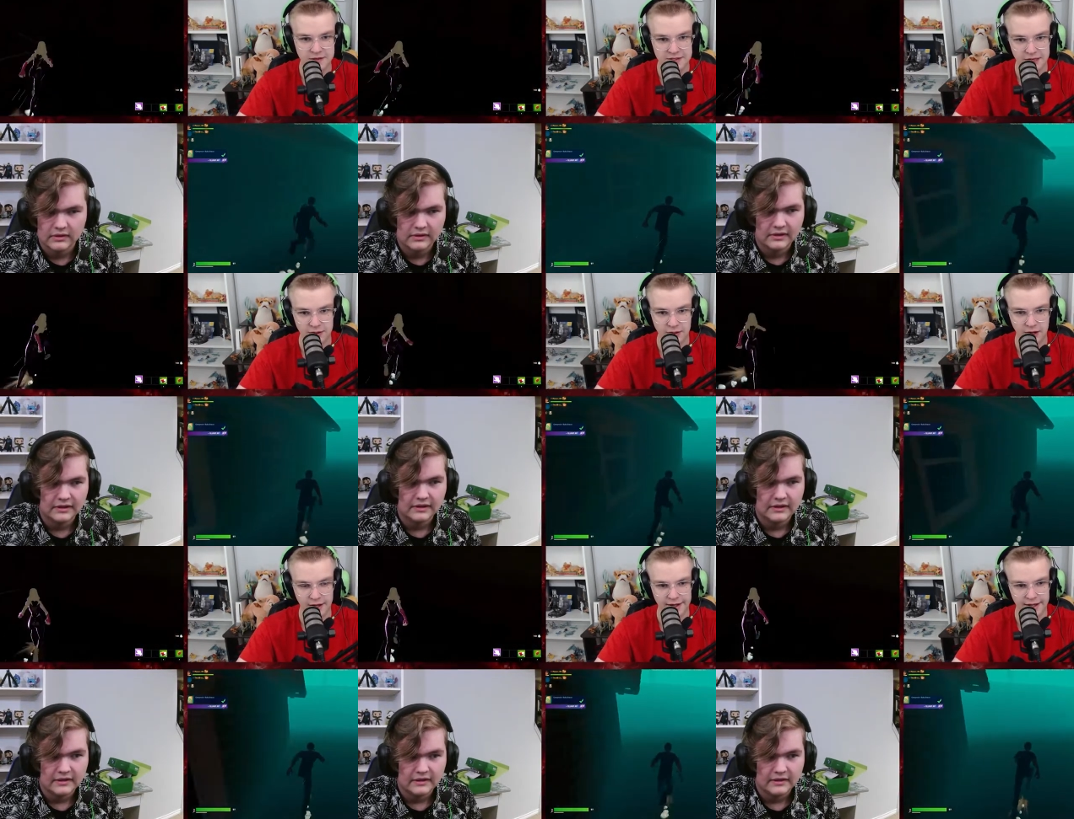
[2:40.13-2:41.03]
Speaker 1: that are
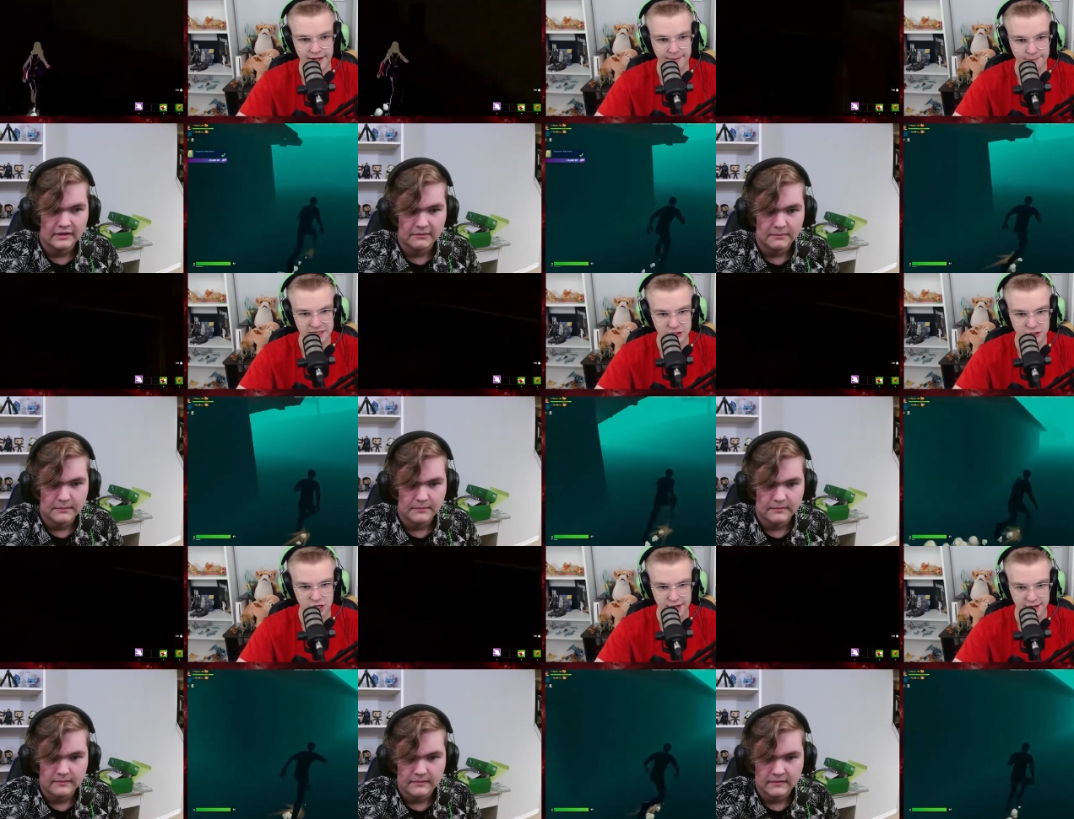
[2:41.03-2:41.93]
on um,
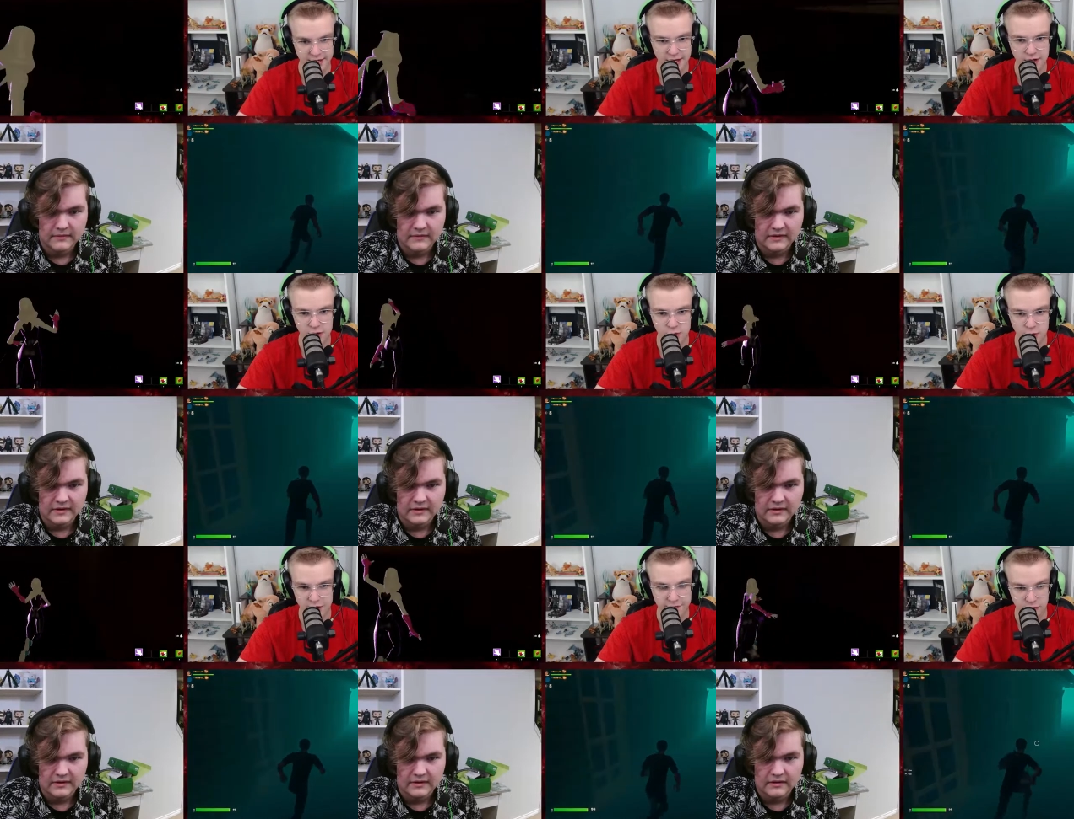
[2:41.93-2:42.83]
itch.io
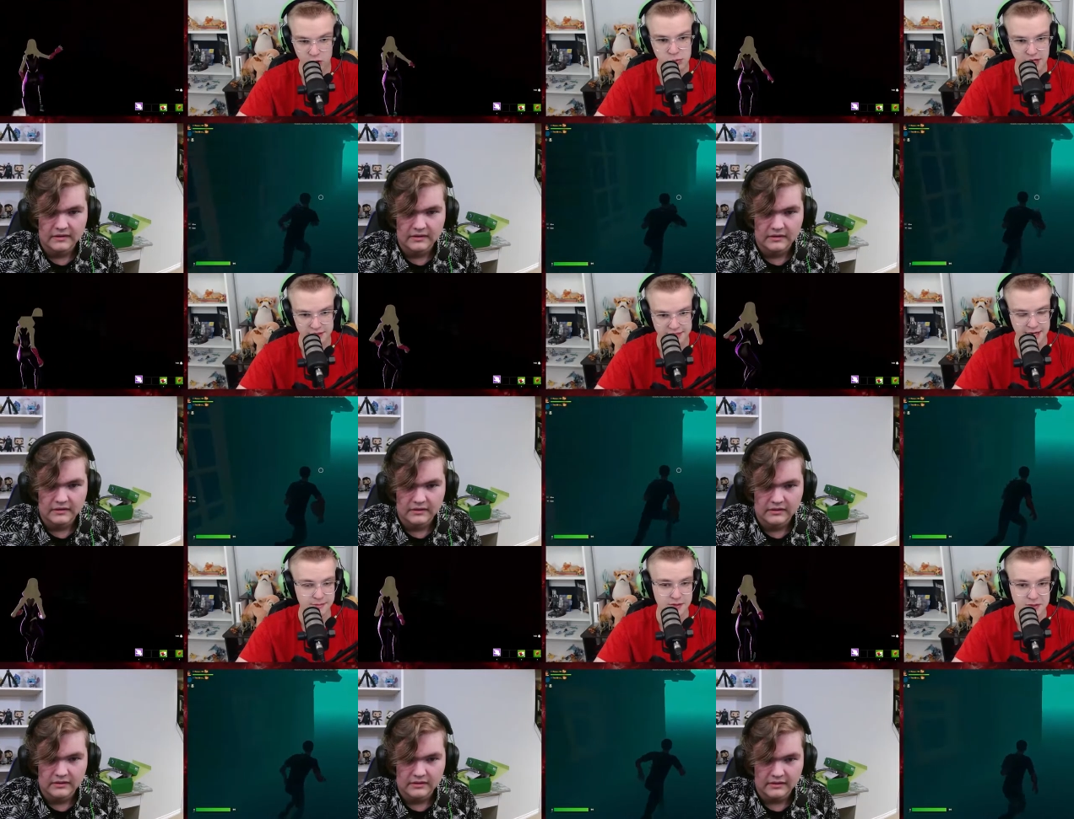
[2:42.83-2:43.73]
or even Roblox
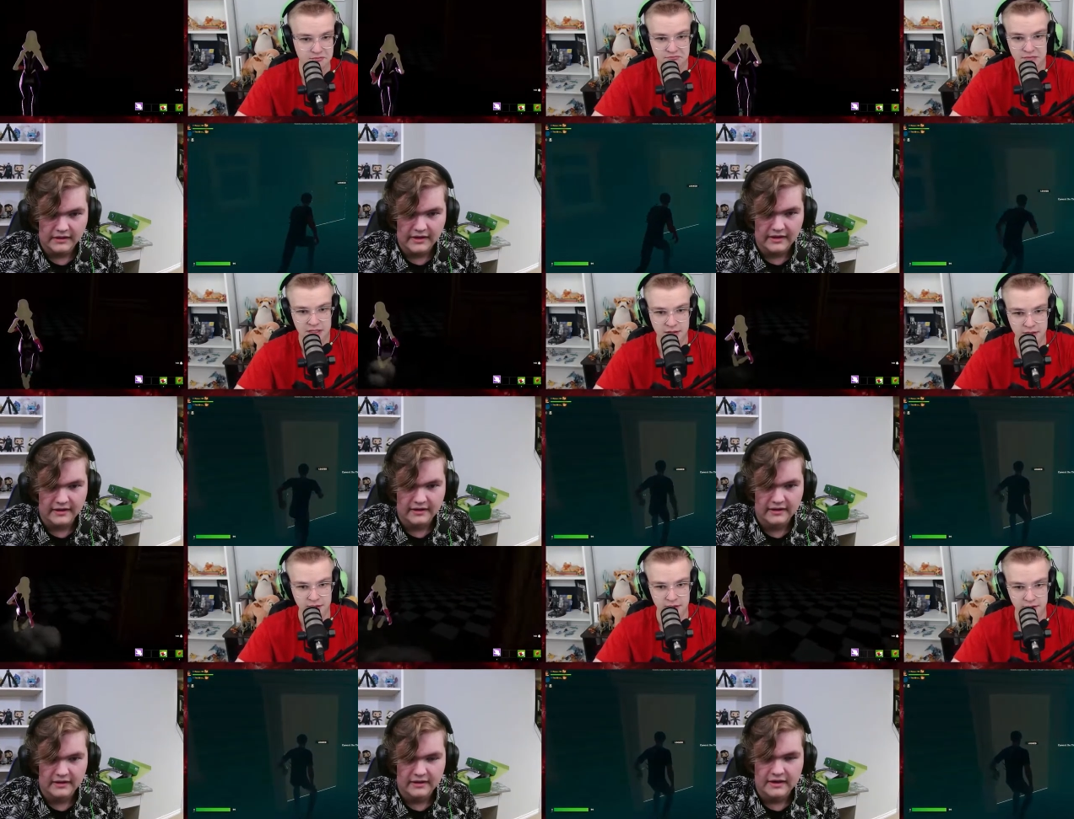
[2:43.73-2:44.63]
games.
Speaker 2: Yeah.
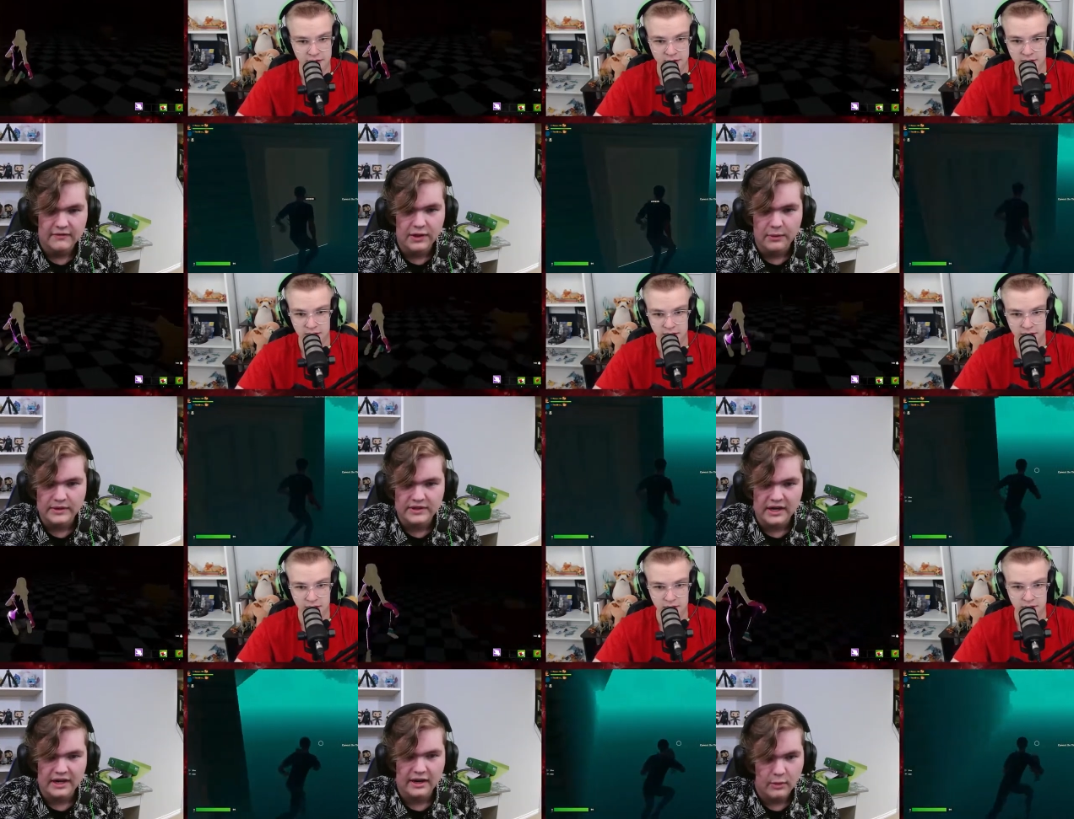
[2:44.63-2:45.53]
Even though
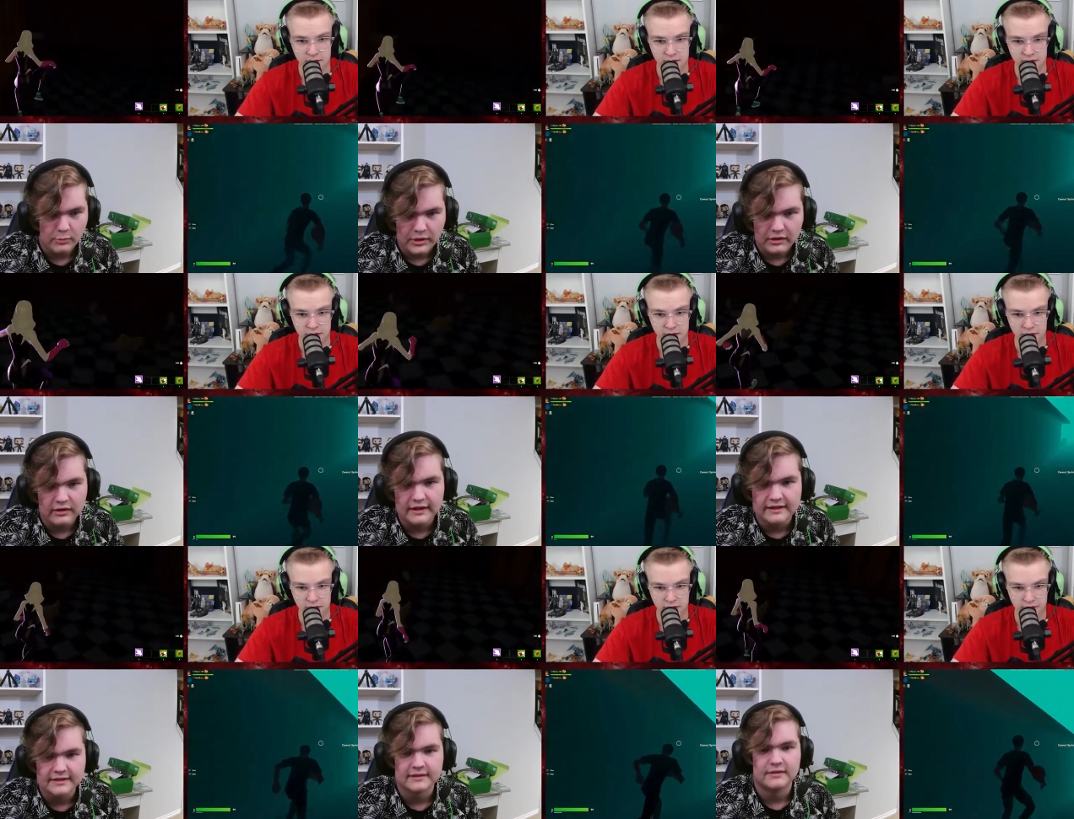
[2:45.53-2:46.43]
itch.io apparently
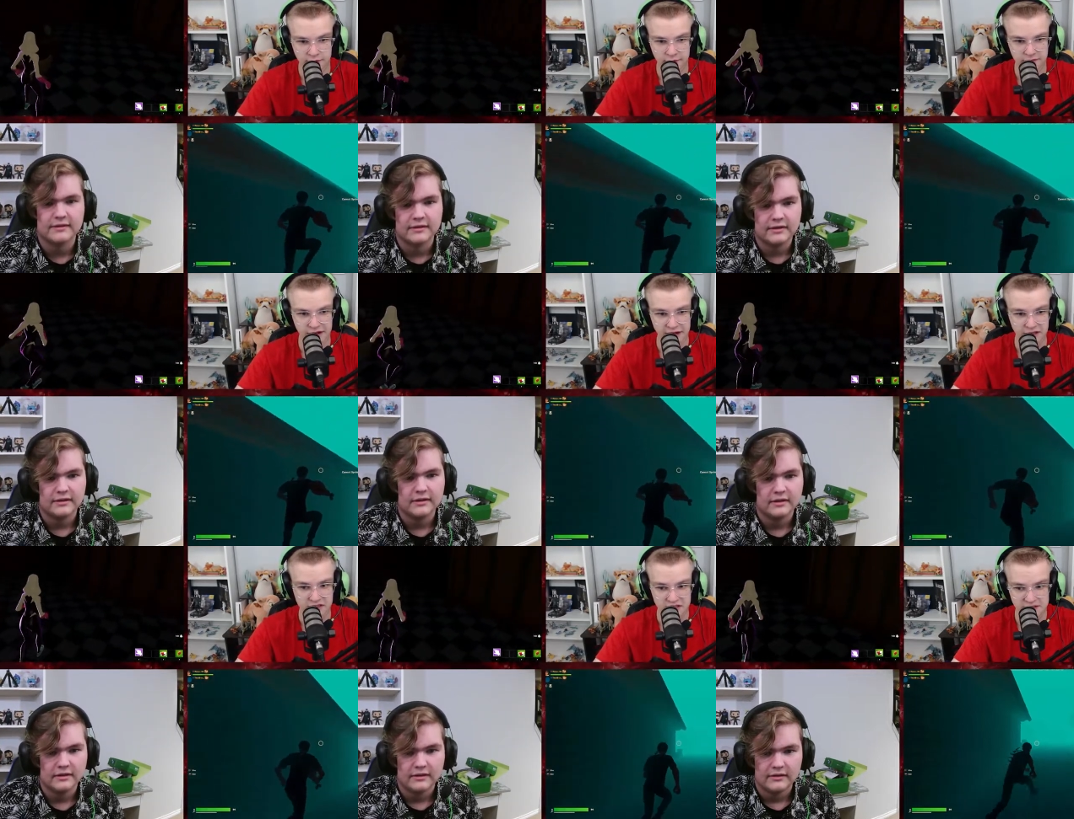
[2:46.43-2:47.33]
is...
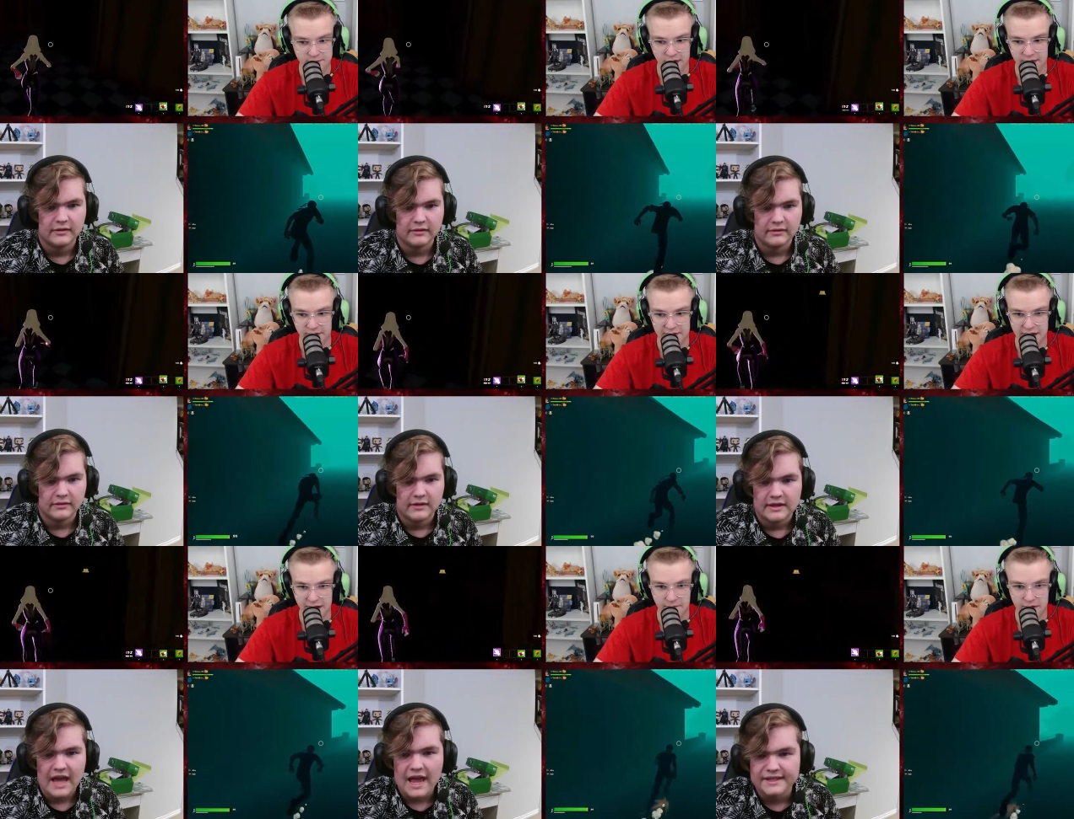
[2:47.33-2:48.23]
Speaker 1: Viruses, but like,
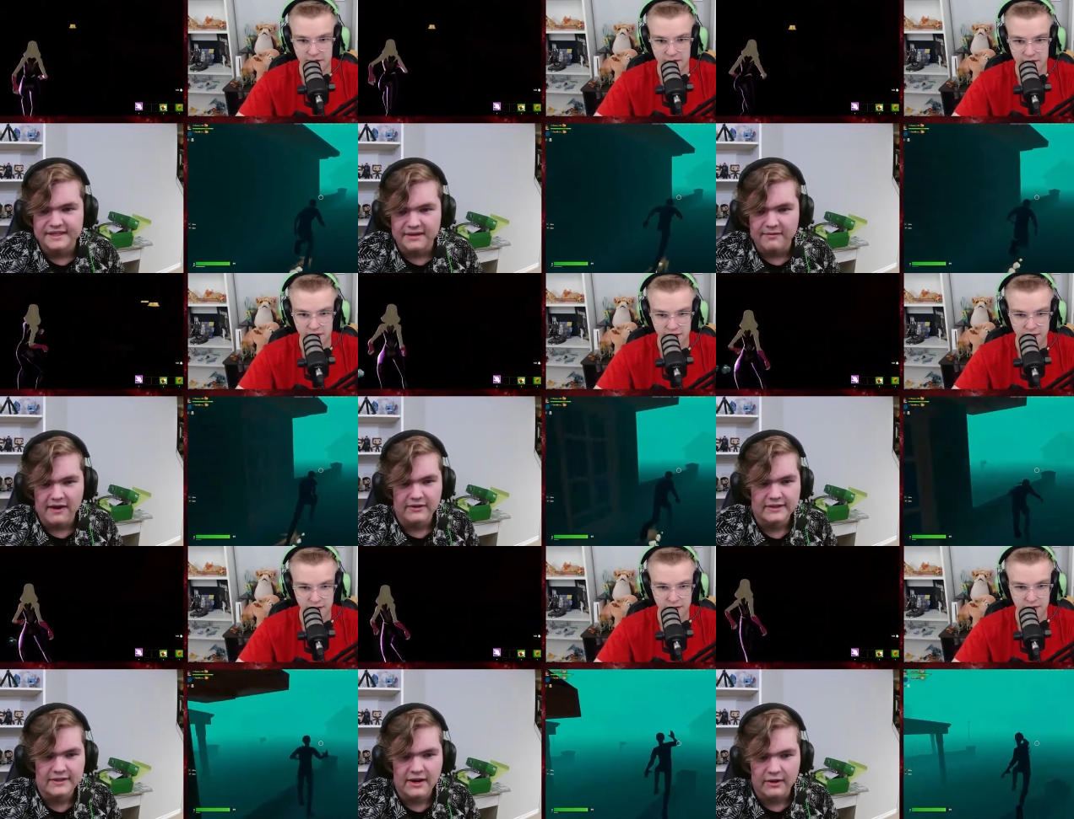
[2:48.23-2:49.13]
yeah.
Speaker 2: Has some
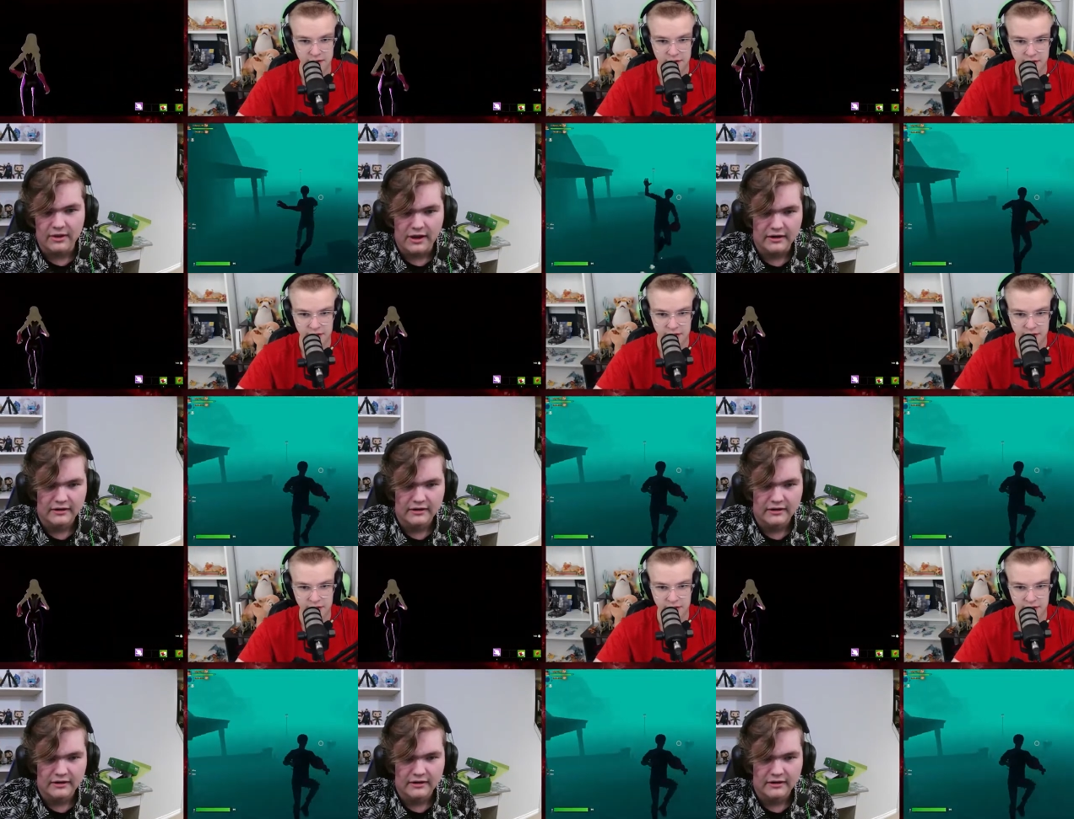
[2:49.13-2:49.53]
viruses. Not all are.